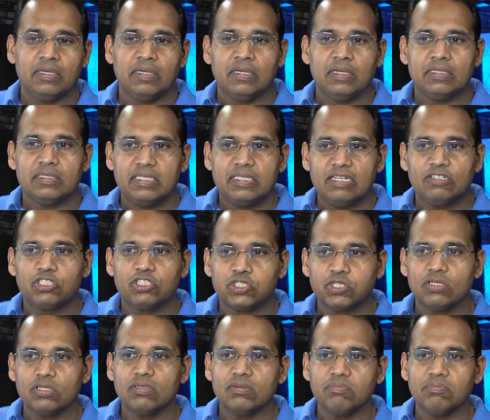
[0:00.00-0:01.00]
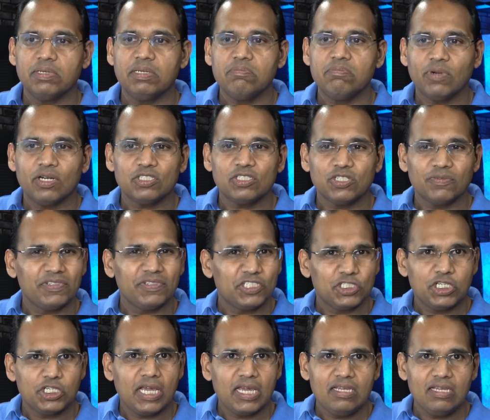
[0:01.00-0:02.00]
there shouldn't be much of a
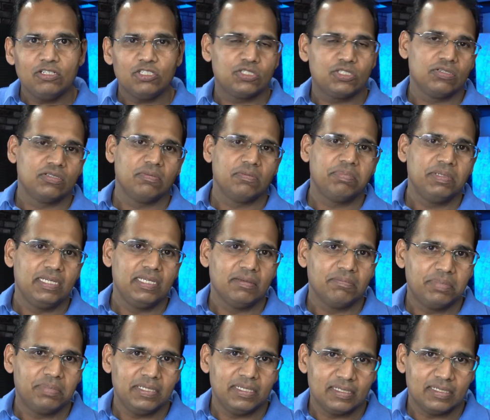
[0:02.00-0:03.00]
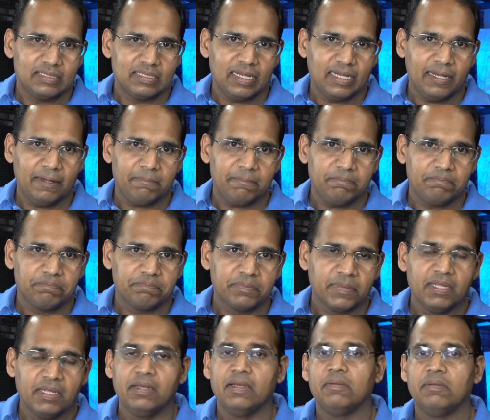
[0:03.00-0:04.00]
change to the PMP exam
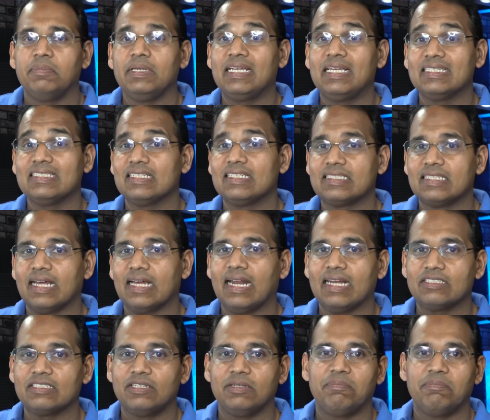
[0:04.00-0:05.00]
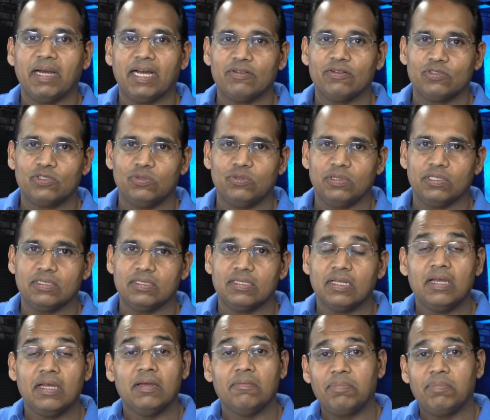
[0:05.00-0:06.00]
because it's not actually bound to it.
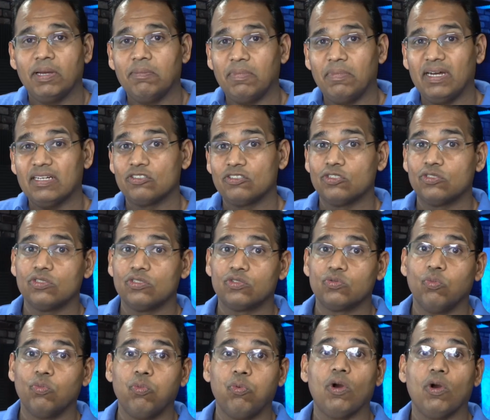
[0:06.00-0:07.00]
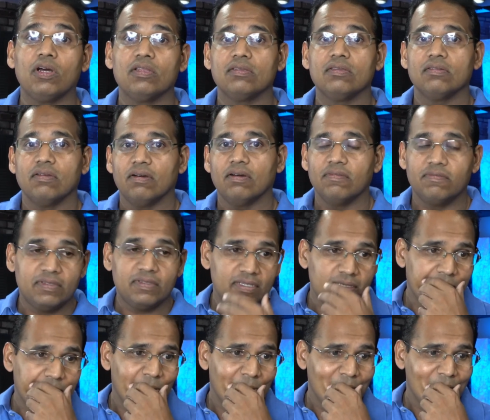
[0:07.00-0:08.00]
PMBOK is just one of
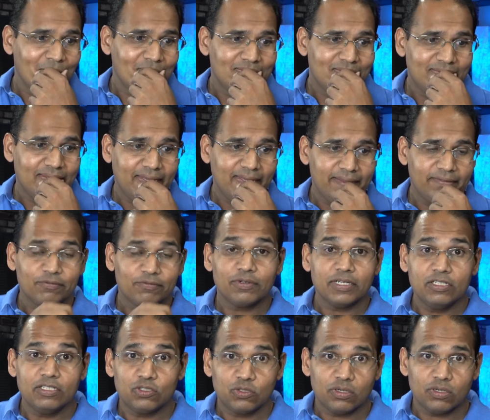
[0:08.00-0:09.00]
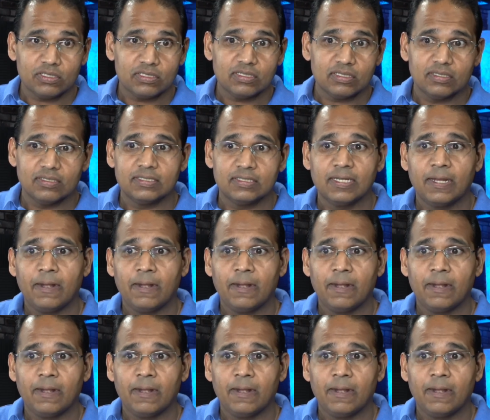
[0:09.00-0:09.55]
the 10 resources,